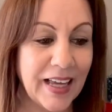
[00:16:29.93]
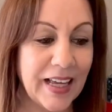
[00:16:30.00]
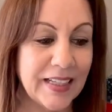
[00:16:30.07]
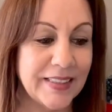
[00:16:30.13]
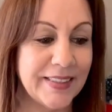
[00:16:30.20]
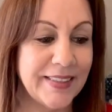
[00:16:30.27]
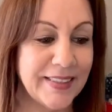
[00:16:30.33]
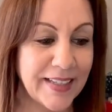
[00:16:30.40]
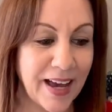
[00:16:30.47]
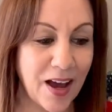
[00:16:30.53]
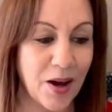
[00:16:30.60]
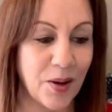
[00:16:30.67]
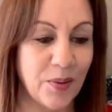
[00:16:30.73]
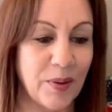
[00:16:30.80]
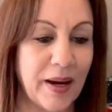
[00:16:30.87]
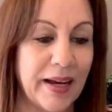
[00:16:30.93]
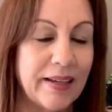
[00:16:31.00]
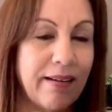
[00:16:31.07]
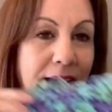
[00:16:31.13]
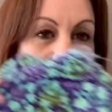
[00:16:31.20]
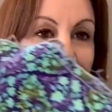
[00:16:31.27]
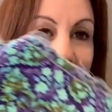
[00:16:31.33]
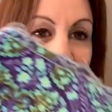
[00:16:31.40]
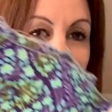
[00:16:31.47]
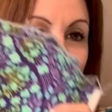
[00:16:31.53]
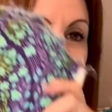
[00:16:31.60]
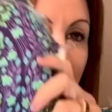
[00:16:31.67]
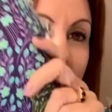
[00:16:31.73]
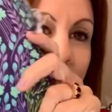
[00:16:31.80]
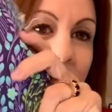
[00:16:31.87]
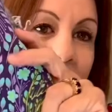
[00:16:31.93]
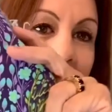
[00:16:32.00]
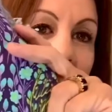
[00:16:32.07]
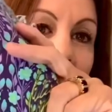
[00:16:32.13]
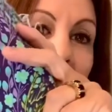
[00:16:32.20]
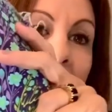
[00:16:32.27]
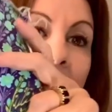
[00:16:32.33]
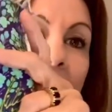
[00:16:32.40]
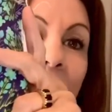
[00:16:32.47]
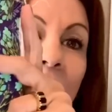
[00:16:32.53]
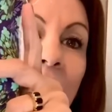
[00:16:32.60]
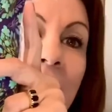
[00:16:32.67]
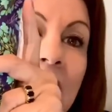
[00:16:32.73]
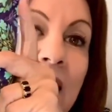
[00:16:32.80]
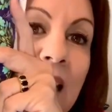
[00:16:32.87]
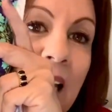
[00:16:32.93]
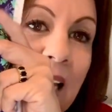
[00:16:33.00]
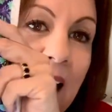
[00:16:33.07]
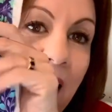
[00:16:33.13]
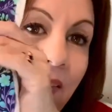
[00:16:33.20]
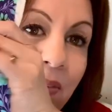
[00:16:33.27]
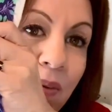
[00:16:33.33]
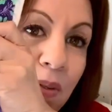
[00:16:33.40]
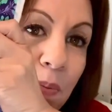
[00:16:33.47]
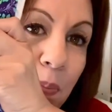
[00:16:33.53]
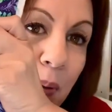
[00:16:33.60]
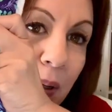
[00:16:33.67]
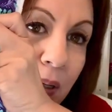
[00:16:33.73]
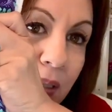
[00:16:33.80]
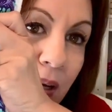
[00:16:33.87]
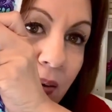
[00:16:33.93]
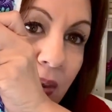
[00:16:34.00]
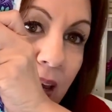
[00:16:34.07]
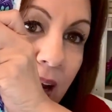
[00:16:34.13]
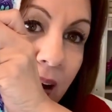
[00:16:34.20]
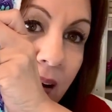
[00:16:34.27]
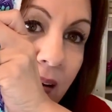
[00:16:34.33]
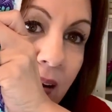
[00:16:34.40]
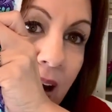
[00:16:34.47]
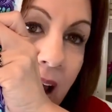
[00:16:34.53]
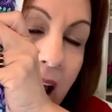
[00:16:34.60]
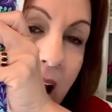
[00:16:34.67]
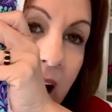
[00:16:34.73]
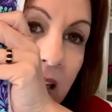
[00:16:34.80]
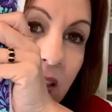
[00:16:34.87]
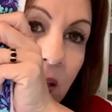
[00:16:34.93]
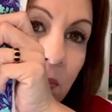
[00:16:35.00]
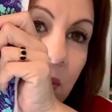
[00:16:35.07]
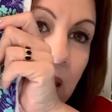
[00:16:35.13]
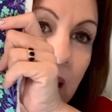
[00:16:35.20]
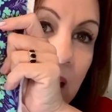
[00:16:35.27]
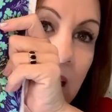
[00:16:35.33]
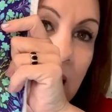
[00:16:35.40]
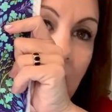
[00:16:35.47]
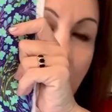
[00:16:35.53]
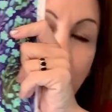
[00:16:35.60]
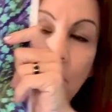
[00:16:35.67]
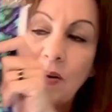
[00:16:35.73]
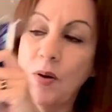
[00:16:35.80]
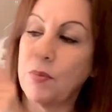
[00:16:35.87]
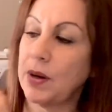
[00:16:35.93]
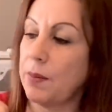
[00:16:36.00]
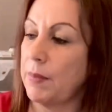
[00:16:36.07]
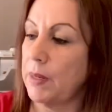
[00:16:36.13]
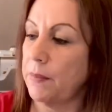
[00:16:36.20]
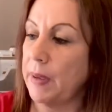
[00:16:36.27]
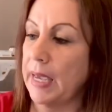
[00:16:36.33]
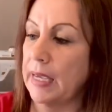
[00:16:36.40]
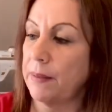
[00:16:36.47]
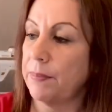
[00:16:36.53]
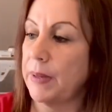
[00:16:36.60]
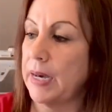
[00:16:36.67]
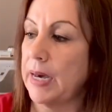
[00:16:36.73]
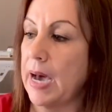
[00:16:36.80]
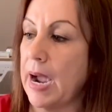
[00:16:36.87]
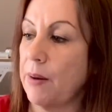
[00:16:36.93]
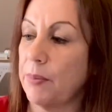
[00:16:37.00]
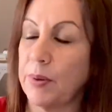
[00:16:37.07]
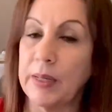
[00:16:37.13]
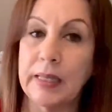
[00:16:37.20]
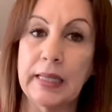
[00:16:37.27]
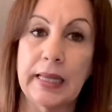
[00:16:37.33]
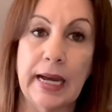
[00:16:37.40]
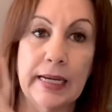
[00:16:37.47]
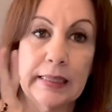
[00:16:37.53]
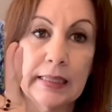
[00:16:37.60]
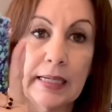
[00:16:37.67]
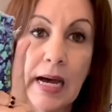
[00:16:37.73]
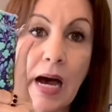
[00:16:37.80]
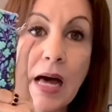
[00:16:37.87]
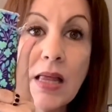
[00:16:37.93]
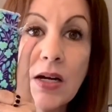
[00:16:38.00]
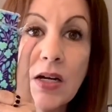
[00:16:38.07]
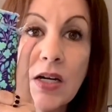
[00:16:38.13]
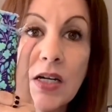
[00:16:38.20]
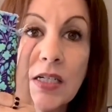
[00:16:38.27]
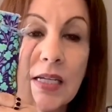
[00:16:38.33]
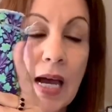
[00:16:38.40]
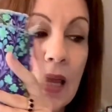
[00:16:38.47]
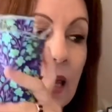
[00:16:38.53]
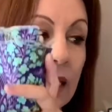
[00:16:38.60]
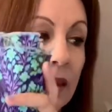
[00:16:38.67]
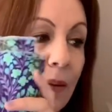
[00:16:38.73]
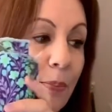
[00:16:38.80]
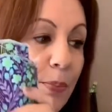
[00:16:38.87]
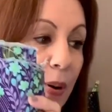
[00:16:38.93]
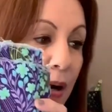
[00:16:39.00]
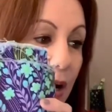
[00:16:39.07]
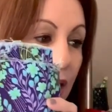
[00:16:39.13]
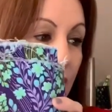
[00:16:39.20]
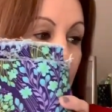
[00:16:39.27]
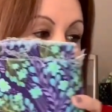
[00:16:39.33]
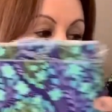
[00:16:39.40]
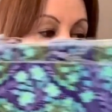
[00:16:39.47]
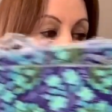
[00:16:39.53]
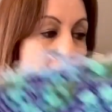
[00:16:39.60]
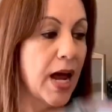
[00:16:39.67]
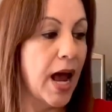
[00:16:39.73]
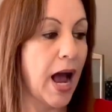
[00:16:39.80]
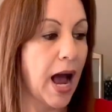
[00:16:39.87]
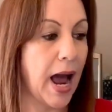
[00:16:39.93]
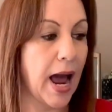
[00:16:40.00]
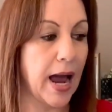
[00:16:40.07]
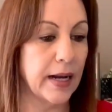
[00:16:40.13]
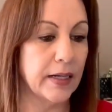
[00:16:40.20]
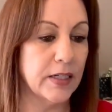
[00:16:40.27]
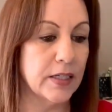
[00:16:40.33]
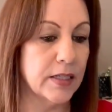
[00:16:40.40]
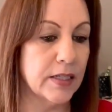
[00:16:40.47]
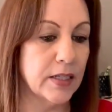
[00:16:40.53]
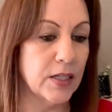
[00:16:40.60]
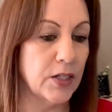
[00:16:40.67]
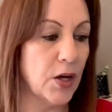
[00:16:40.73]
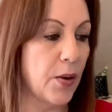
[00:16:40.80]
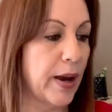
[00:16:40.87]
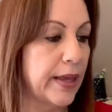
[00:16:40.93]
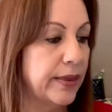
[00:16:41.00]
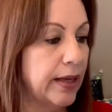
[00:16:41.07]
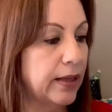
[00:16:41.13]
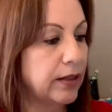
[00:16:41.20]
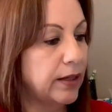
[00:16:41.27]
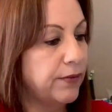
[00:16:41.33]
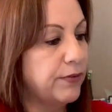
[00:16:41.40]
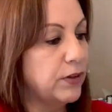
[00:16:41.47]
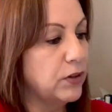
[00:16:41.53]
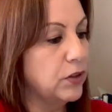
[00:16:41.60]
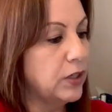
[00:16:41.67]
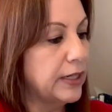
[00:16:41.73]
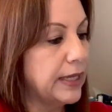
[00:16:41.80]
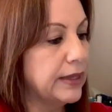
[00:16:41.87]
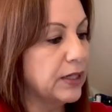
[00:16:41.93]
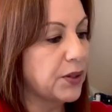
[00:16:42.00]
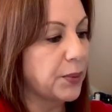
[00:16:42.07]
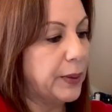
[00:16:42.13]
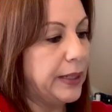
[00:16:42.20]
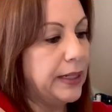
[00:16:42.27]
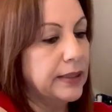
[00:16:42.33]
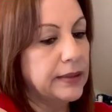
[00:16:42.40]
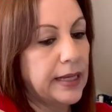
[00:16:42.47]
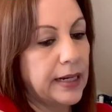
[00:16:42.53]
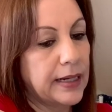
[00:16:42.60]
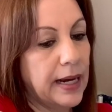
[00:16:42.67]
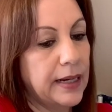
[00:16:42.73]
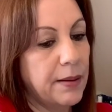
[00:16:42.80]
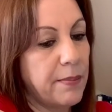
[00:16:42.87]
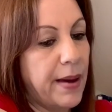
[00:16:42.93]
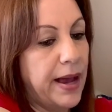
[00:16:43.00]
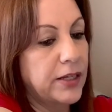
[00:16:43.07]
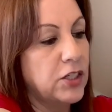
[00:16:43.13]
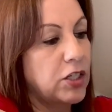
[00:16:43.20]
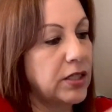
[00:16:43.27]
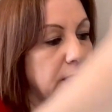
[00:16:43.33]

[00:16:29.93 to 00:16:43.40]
So I got this one and really like how those birds are there. And so I'm thinking that I don't know what I'm going to make, but I really like the colors. I like the bird. I just, you know, and then if you look at the green, that kind of matches